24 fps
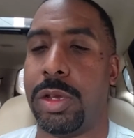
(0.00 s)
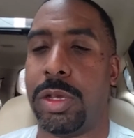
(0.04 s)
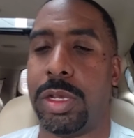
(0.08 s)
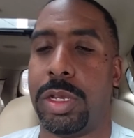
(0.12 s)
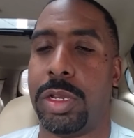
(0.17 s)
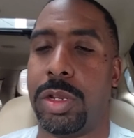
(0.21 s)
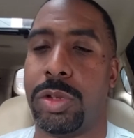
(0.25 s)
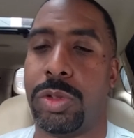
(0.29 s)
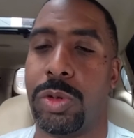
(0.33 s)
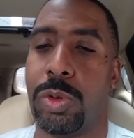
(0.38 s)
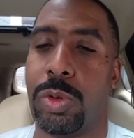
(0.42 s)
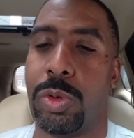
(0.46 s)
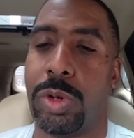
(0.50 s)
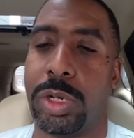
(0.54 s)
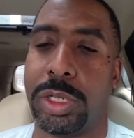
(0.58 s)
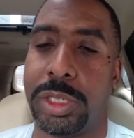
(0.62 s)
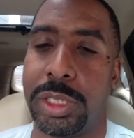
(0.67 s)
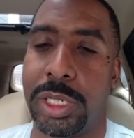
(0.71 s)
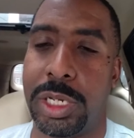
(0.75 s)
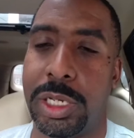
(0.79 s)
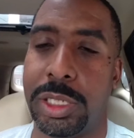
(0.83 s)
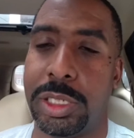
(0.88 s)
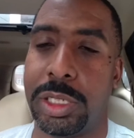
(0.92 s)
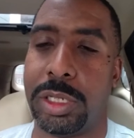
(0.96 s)
during the
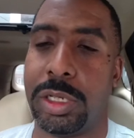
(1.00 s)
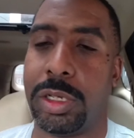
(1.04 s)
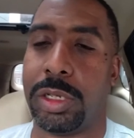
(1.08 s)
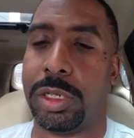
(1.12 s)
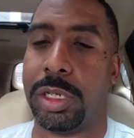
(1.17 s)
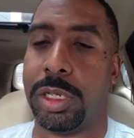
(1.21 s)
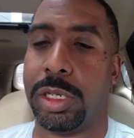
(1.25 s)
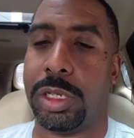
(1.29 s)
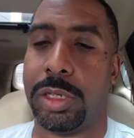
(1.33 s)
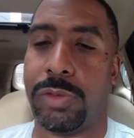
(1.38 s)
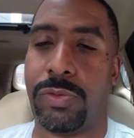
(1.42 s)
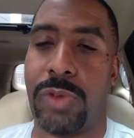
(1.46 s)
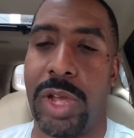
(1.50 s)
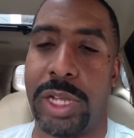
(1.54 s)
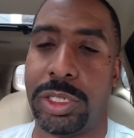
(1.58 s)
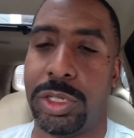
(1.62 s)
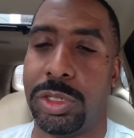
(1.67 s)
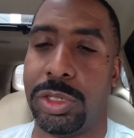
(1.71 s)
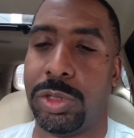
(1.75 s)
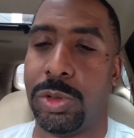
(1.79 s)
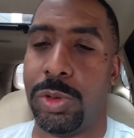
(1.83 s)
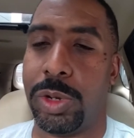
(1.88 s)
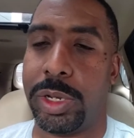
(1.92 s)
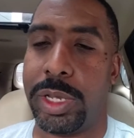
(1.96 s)
season, they invite you
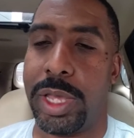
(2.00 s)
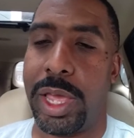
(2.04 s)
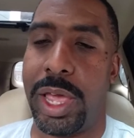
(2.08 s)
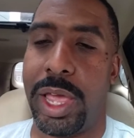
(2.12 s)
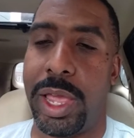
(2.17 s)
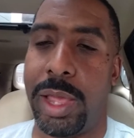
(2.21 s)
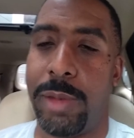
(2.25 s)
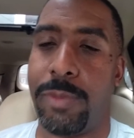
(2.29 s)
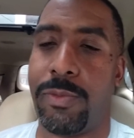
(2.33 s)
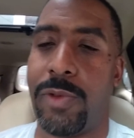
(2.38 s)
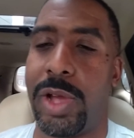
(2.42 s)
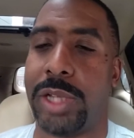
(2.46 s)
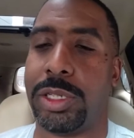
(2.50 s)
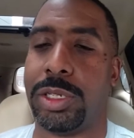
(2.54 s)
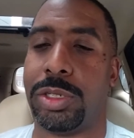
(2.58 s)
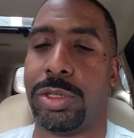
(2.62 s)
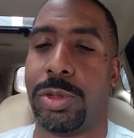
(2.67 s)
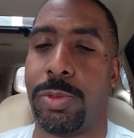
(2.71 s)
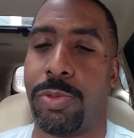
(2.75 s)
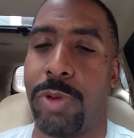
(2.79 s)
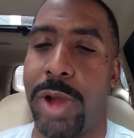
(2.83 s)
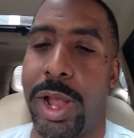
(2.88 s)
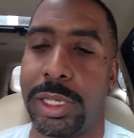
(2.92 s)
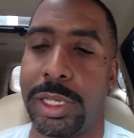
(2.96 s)
to a game, invite you
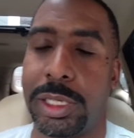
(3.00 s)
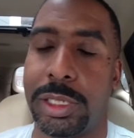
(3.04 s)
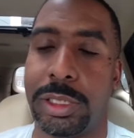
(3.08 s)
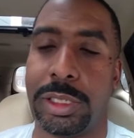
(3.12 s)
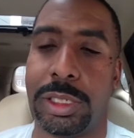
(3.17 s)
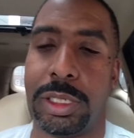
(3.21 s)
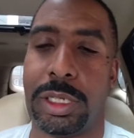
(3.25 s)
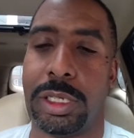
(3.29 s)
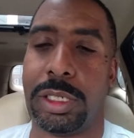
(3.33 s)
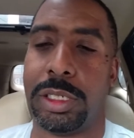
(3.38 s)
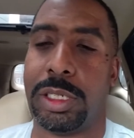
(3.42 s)
to practice,